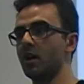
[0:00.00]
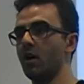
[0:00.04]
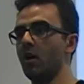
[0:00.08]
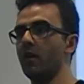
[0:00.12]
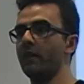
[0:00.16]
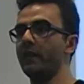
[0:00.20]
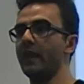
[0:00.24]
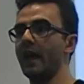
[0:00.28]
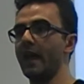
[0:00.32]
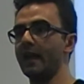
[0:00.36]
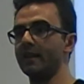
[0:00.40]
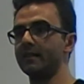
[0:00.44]
on
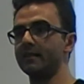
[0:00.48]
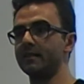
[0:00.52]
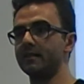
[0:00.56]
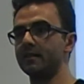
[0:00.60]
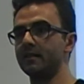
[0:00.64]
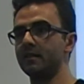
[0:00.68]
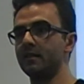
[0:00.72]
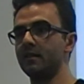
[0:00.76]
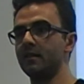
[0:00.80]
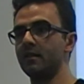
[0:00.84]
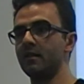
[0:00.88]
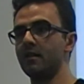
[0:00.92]
that?
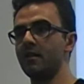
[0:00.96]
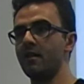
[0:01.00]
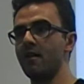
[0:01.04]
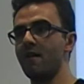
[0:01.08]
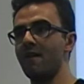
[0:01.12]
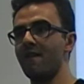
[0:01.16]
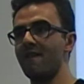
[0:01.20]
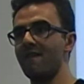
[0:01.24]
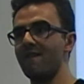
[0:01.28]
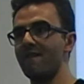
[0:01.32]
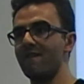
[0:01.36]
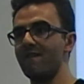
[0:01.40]

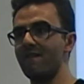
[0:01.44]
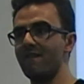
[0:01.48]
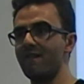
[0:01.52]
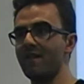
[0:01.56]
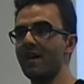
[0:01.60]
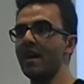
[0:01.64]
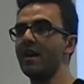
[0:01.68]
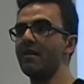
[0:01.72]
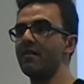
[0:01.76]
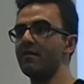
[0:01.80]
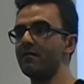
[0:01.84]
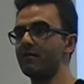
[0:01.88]

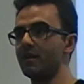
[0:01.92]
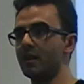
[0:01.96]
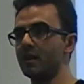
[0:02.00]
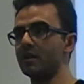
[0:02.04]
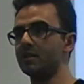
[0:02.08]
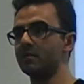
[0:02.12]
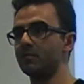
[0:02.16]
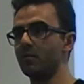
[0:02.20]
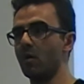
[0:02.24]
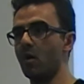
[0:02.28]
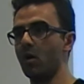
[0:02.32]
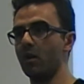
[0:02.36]
Very, very
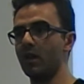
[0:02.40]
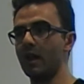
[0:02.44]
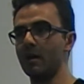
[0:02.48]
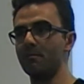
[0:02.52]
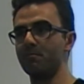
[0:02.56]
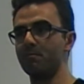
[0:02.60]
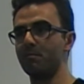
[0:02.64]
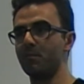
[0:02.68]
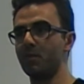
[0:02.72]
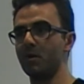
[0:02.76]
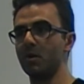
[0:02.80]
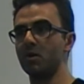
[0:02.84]
small,
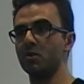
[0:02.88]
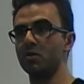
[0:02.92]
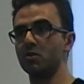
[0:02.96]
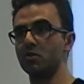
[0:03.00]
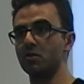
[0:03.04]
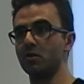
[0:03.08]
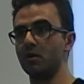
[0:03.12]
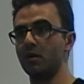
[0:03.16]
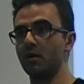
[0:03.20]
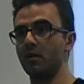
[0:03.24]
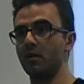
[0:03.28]
I'm pretty sure.